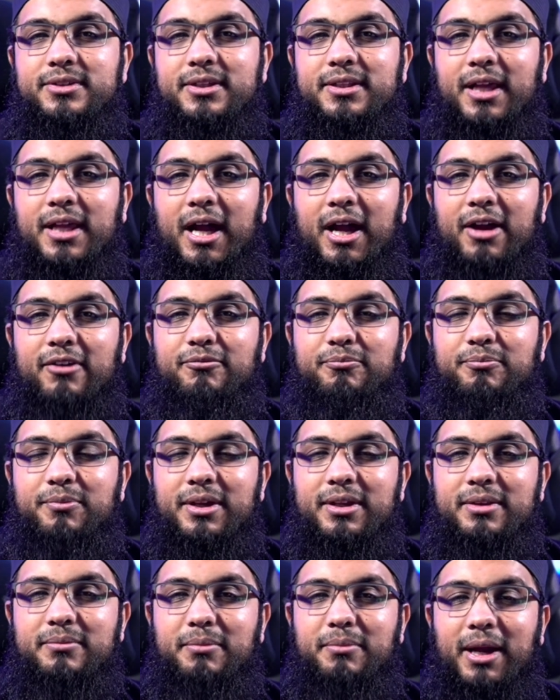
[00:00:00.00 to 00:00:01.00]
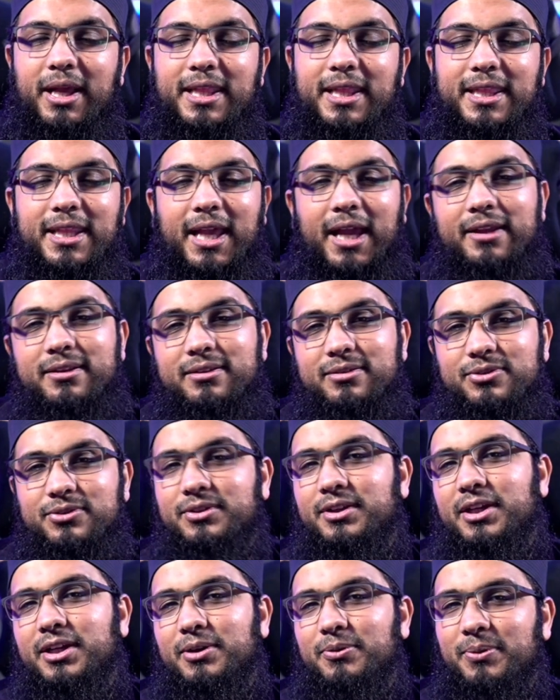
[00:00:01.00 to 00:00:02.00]
he said i've made my night
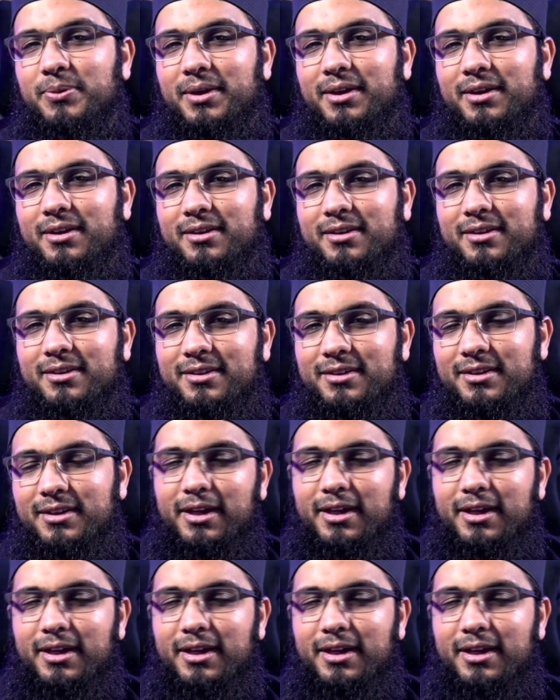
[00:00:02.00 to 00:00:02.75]
stay awake